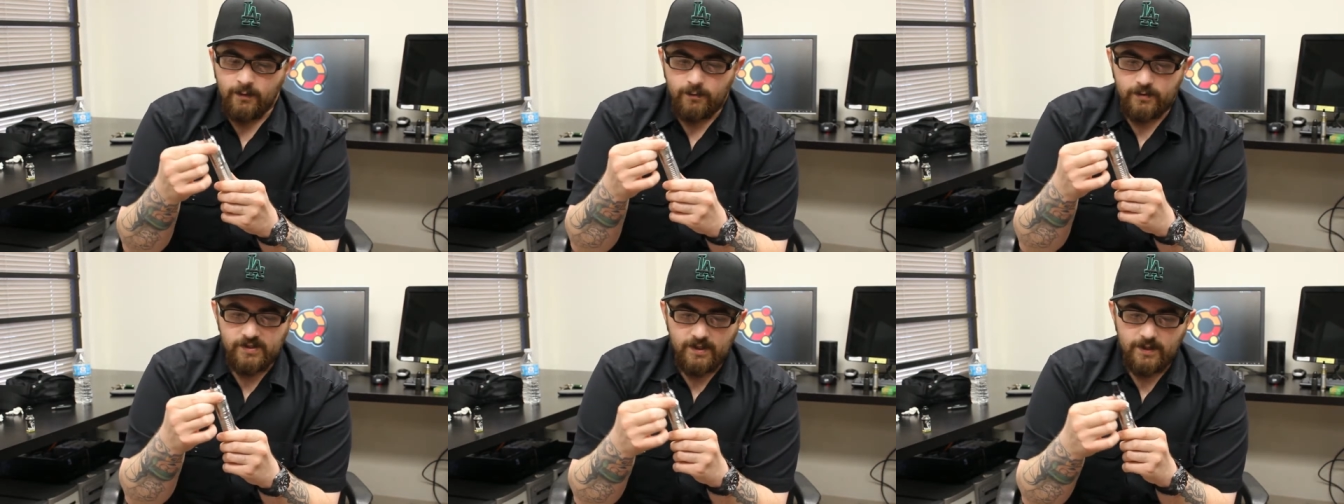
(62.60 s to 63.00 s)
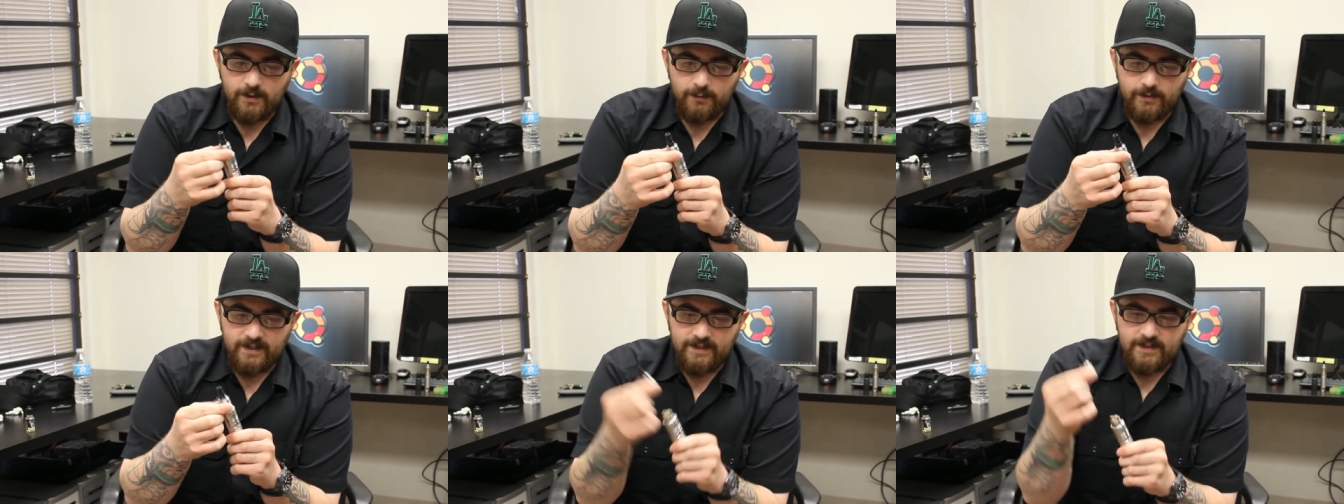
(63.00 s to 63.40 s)
we'll start
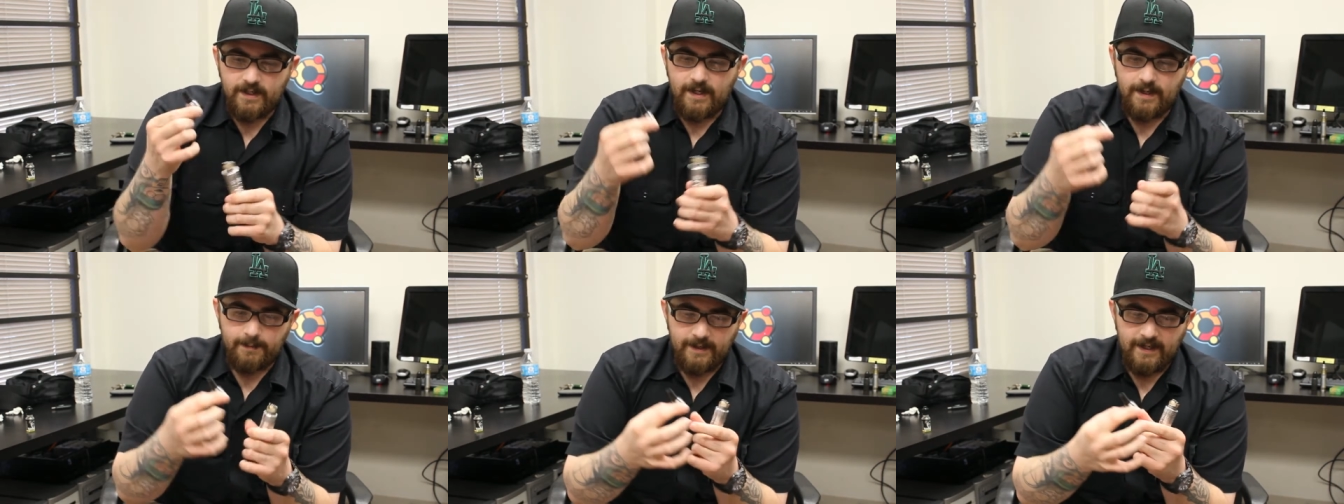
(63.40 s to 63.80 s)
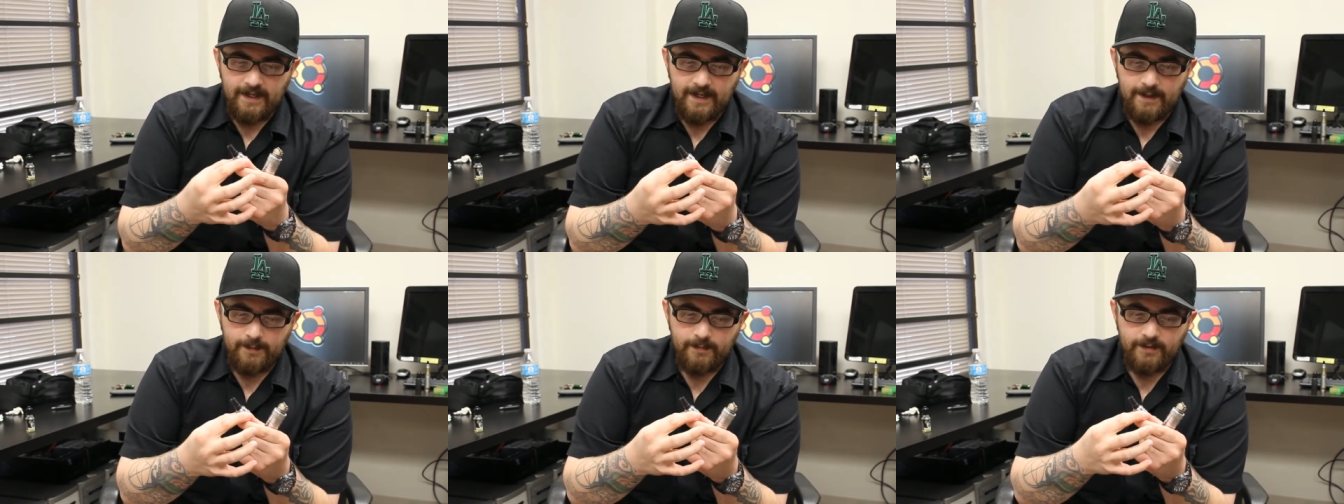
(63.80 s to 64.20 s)
with the top
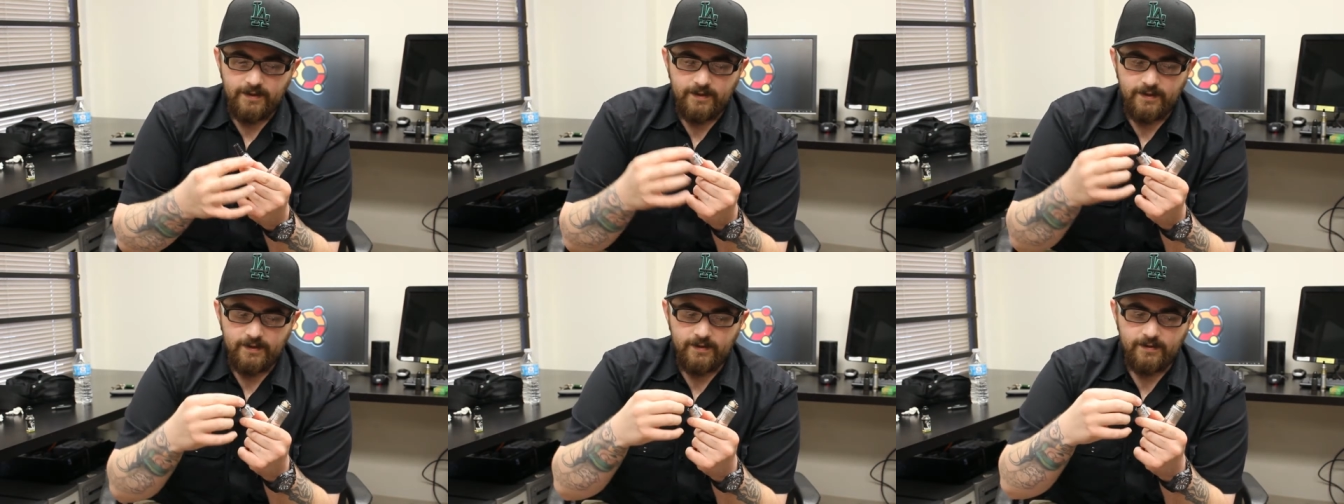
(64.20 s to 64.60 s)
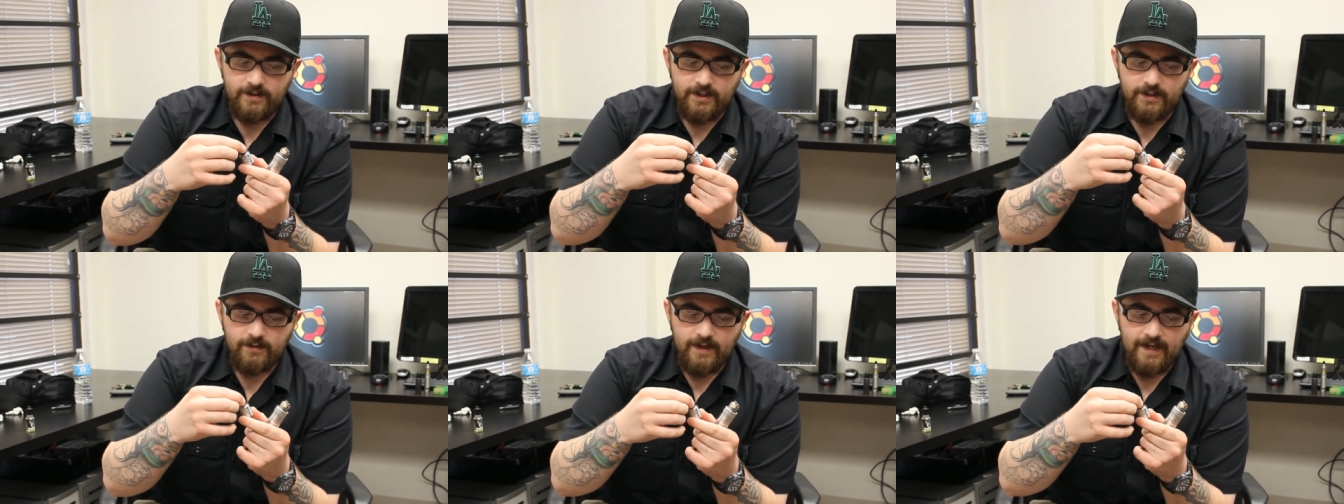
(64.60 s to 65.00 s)
cap you
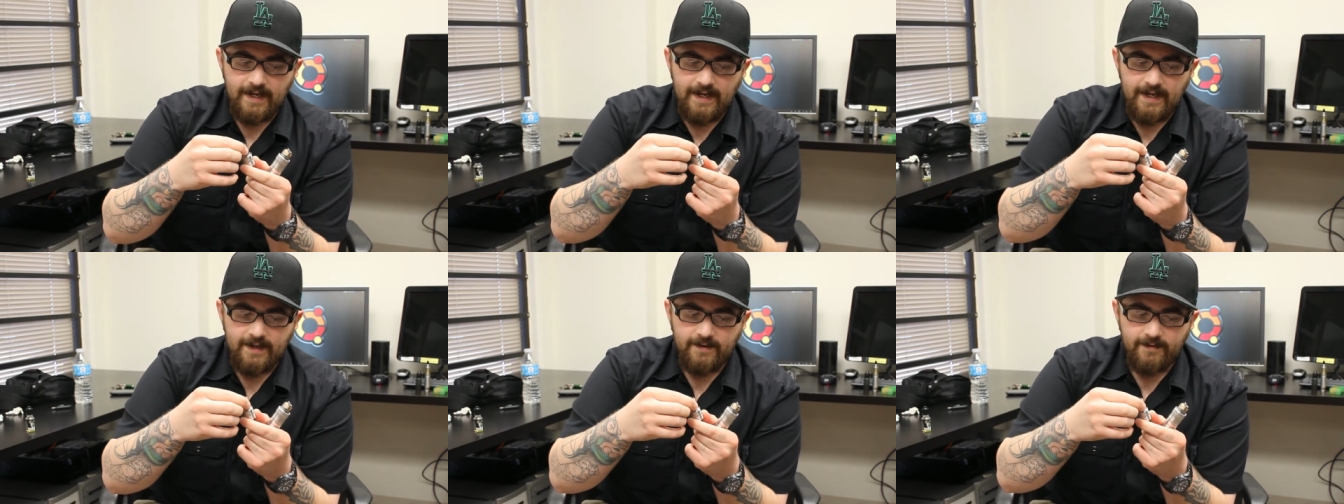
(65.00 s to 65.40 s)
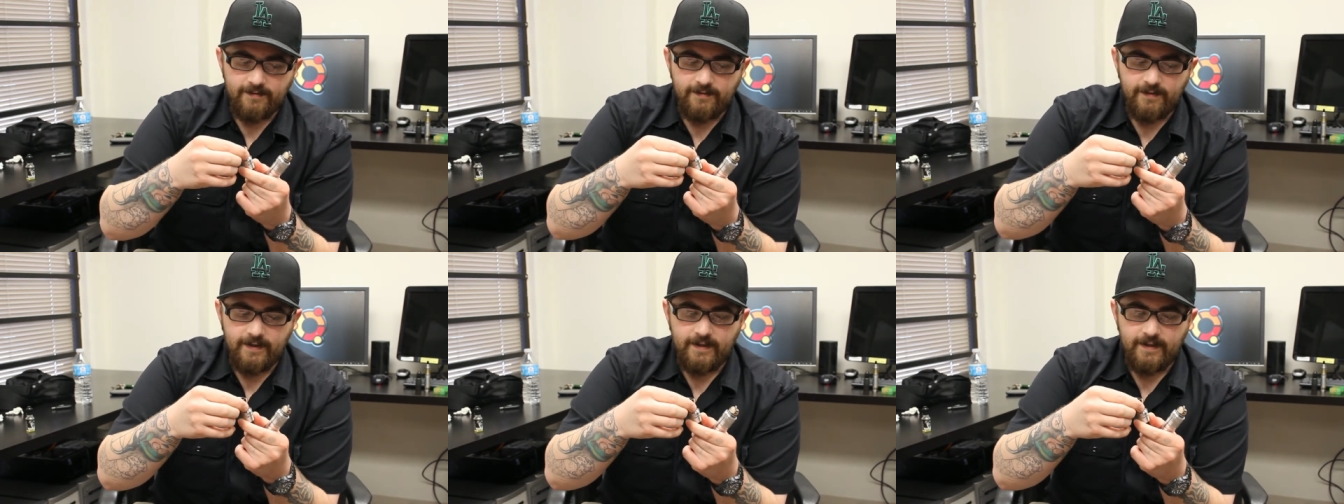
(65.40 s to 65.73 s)
do have